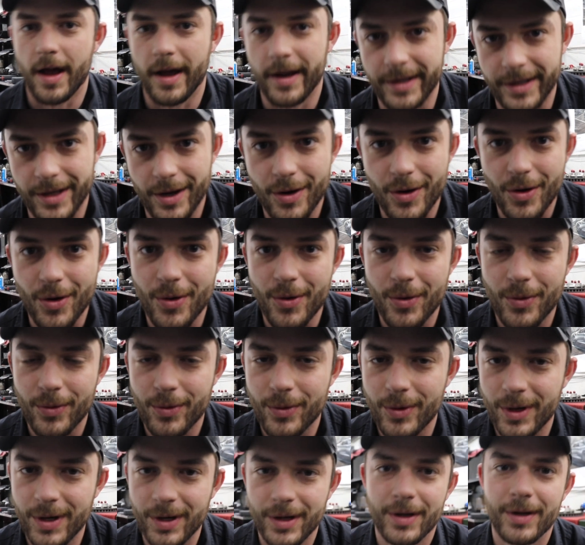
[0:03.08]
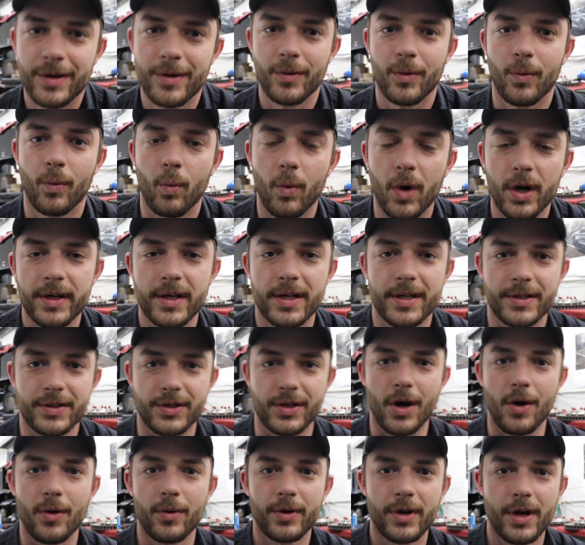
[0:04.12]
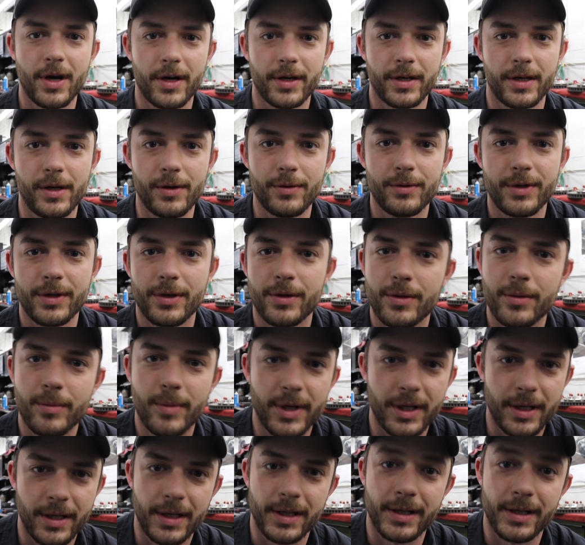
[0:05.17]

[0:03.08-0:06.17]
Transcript: yo! what is going on YouTube?